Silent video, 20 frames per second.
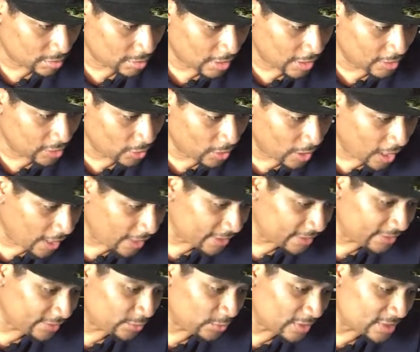Aloha,
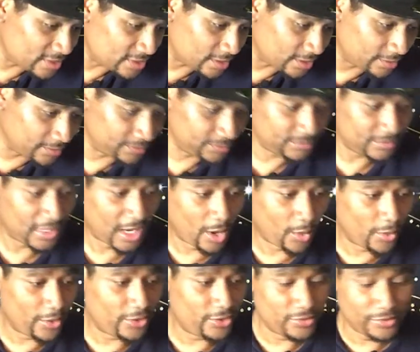Haley Wisdom. How
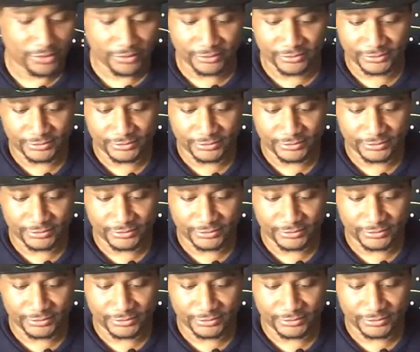are you?